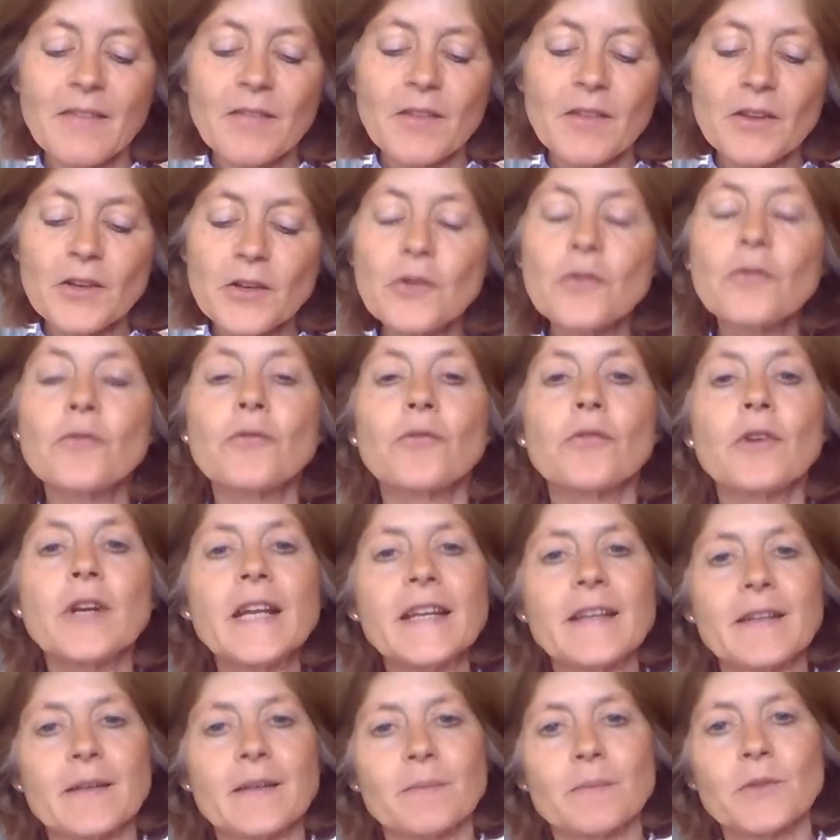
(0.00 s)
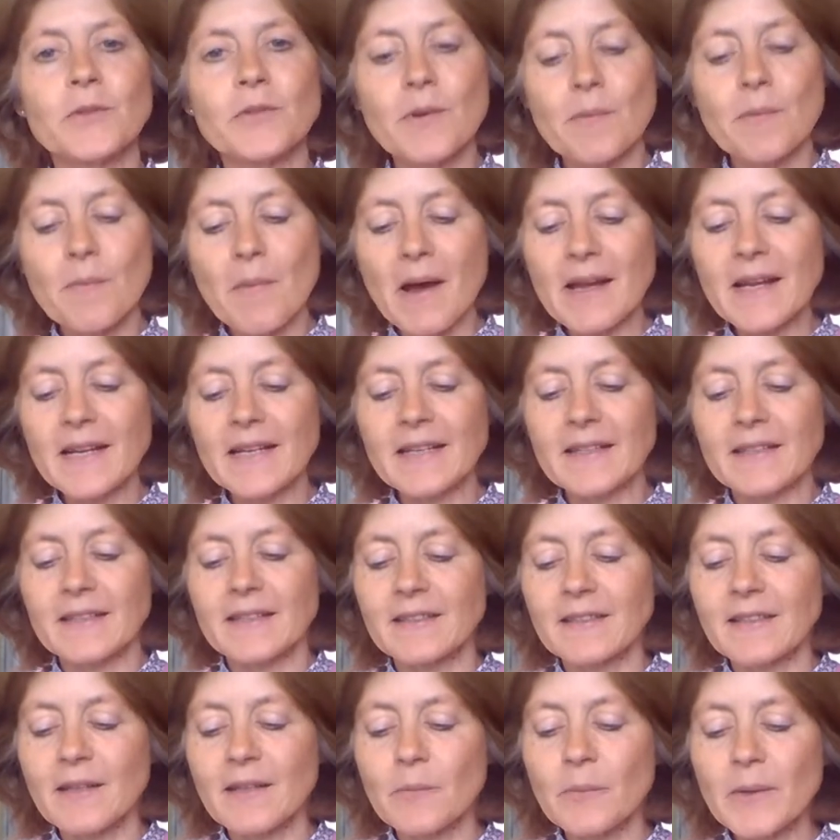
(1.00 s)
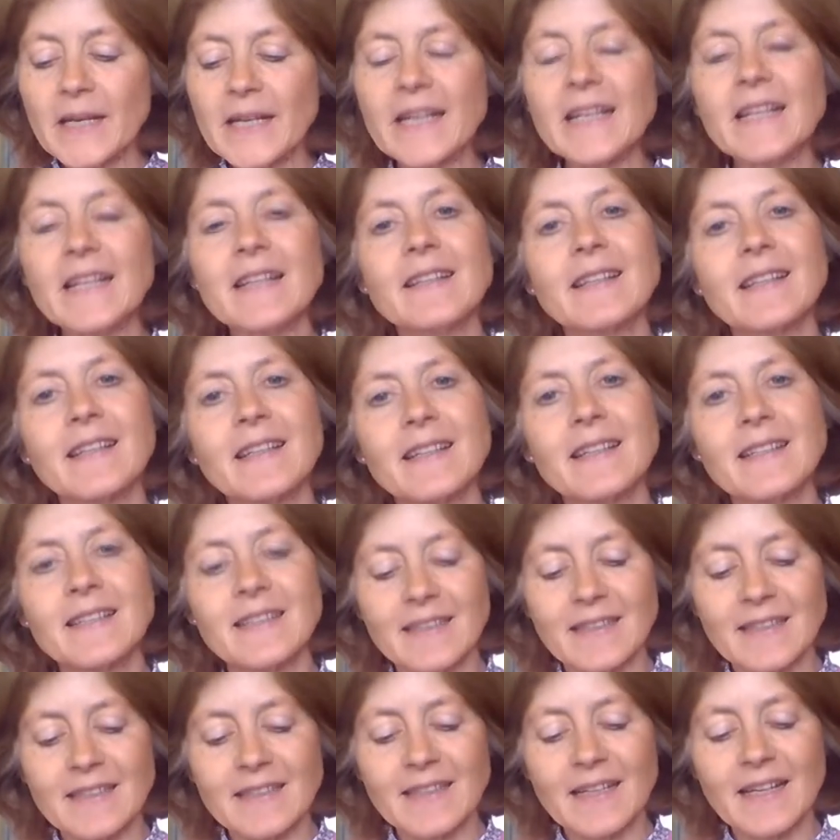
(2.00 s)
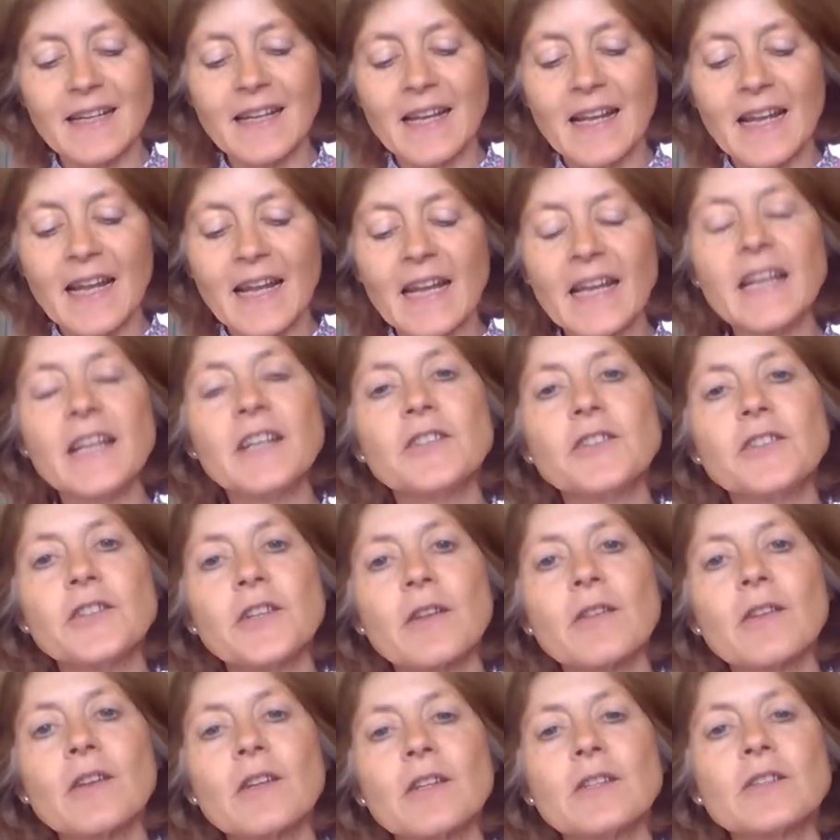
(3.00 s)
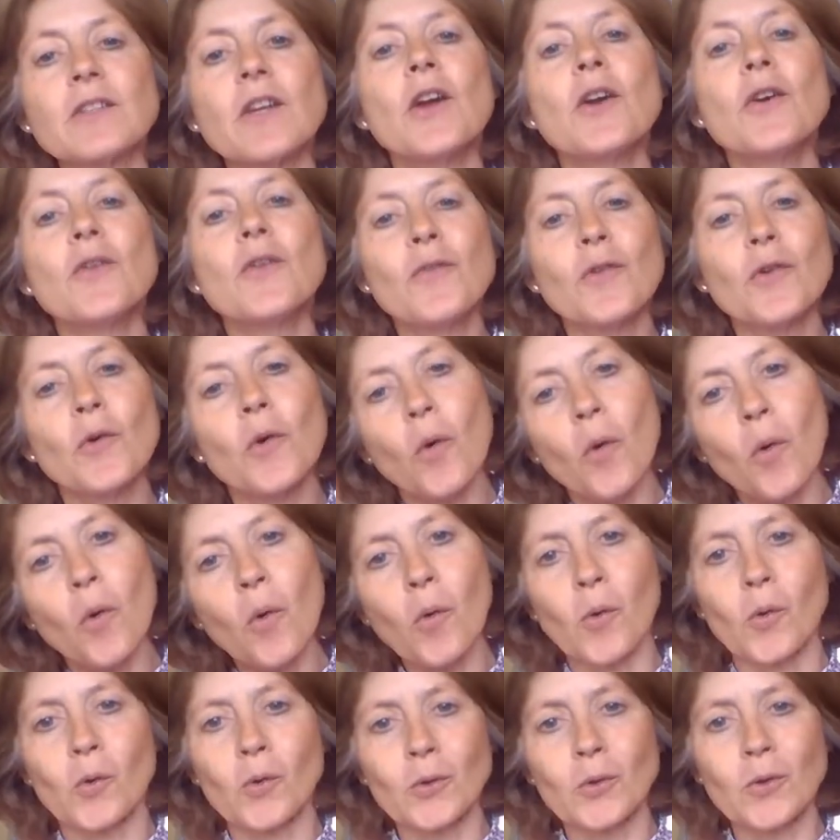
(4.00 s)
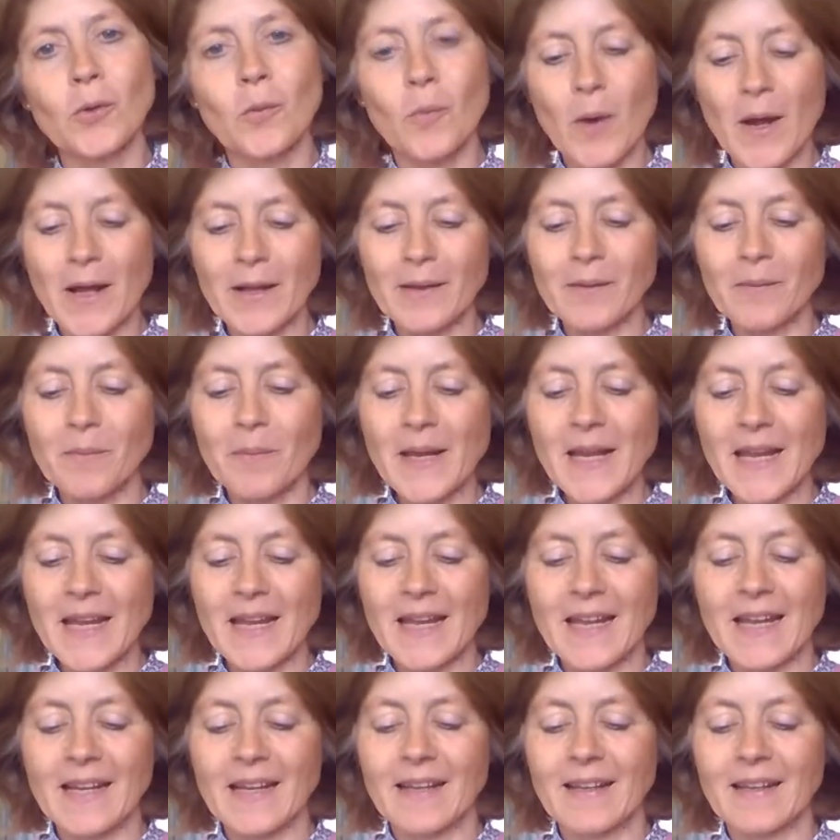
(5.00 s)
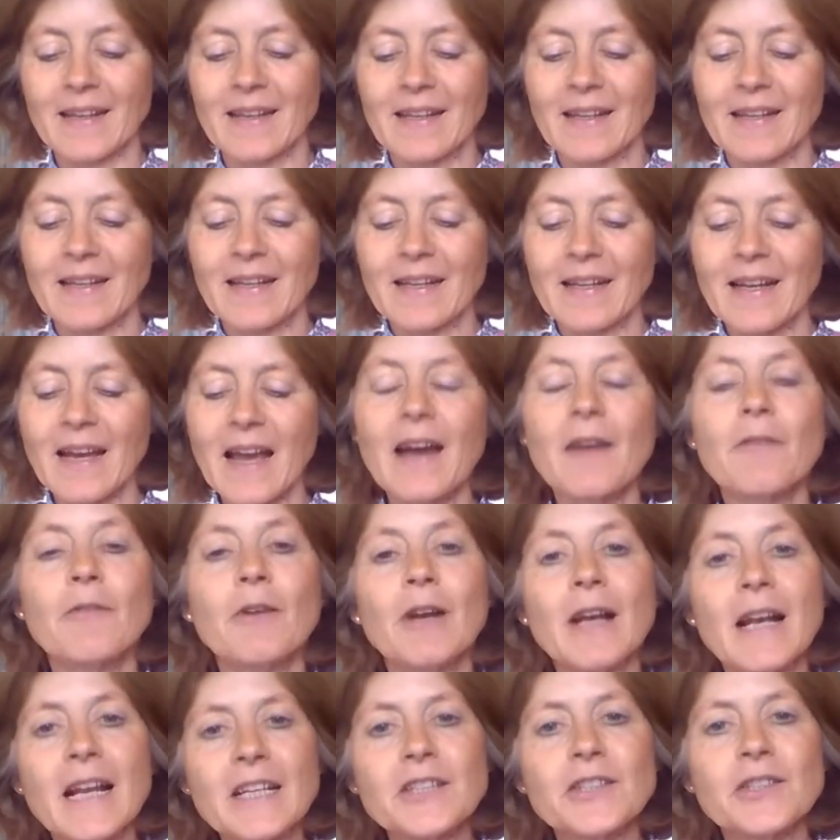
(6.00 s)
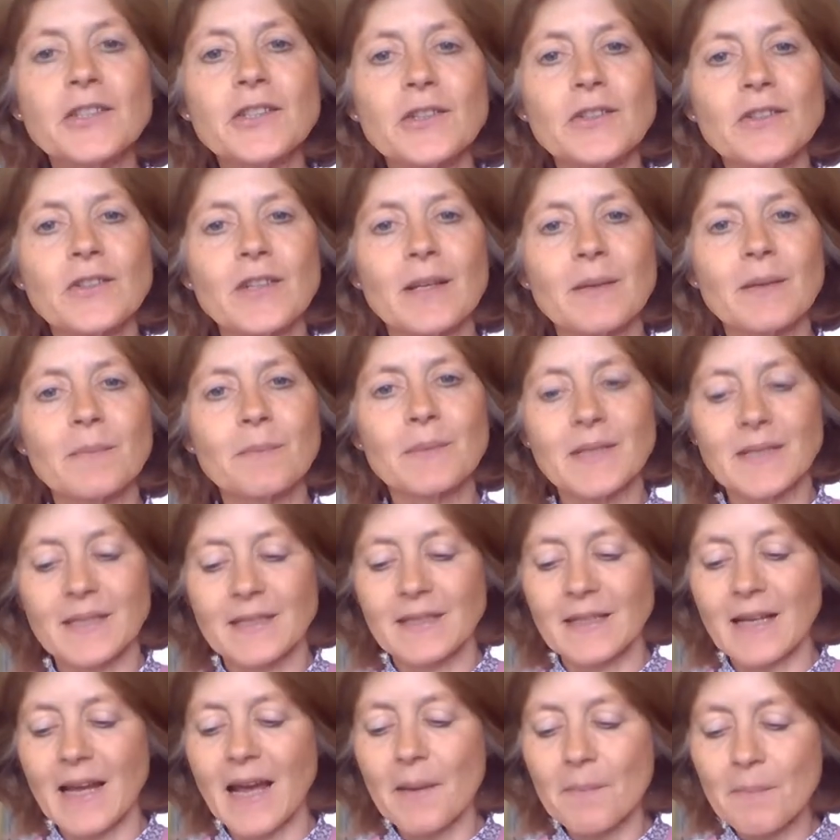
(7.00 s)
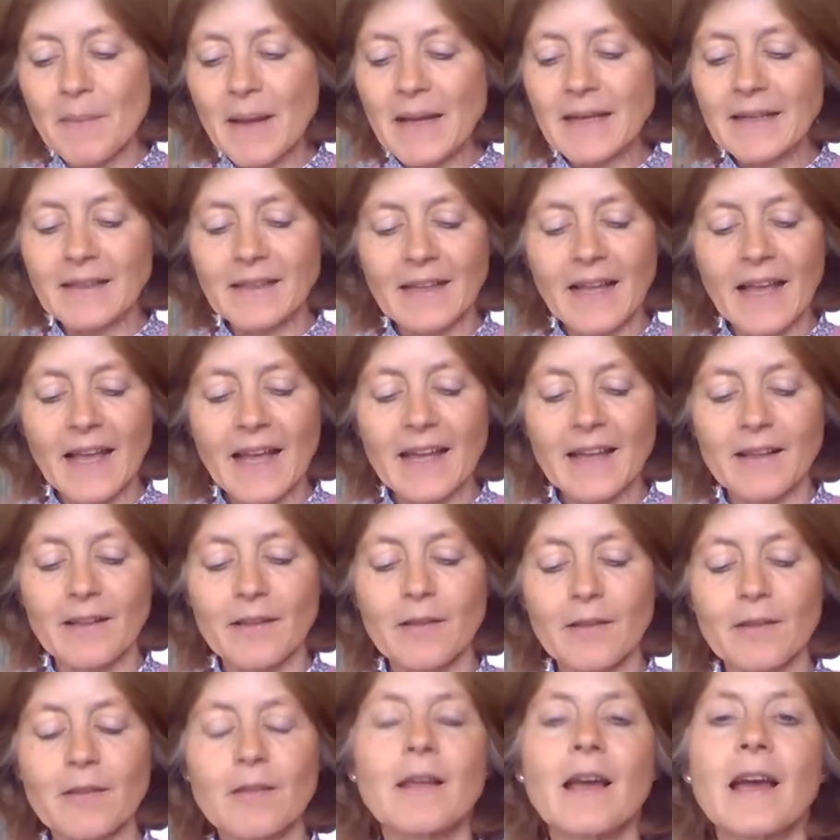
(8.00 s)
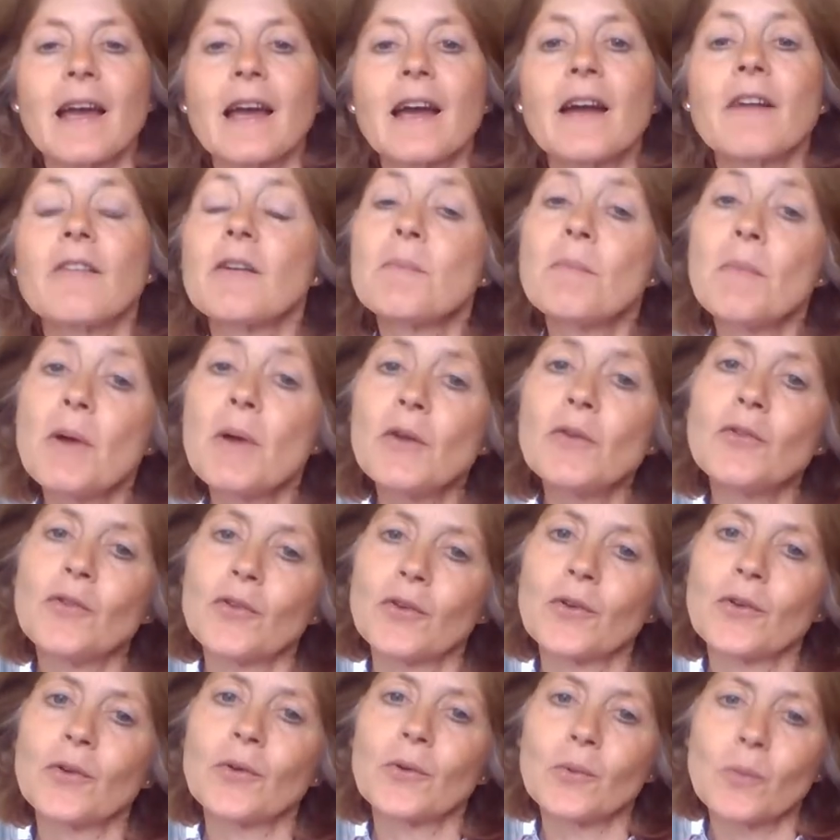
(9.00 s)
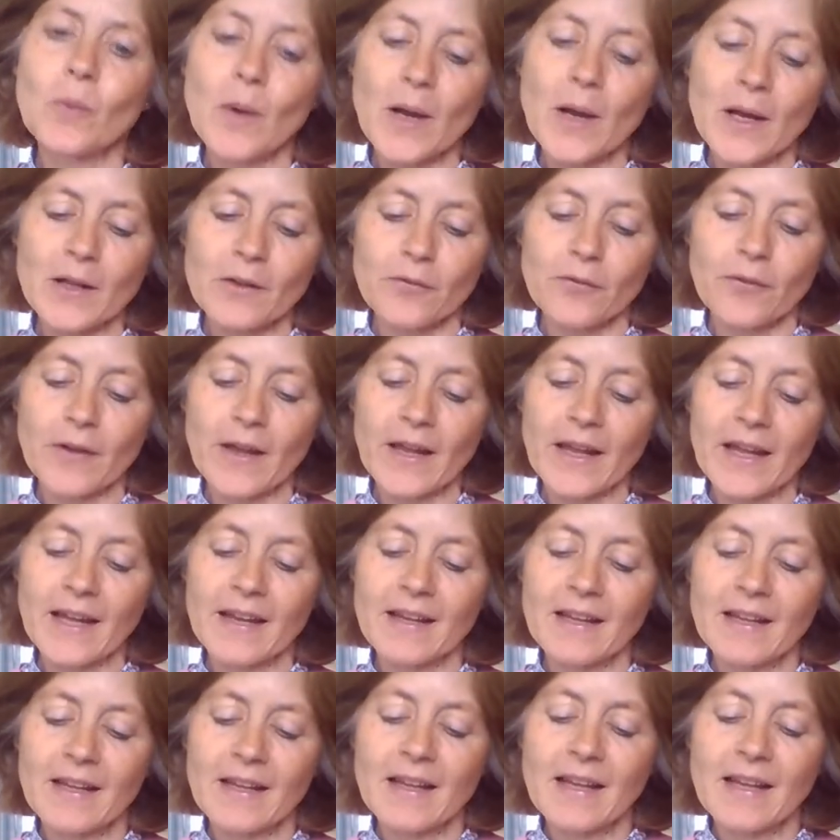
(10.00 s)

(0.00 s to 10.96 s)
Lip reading: The new freedoms remind us that we need to consider each other's overall well-being, our relationships, our mental health, our emotional welfare,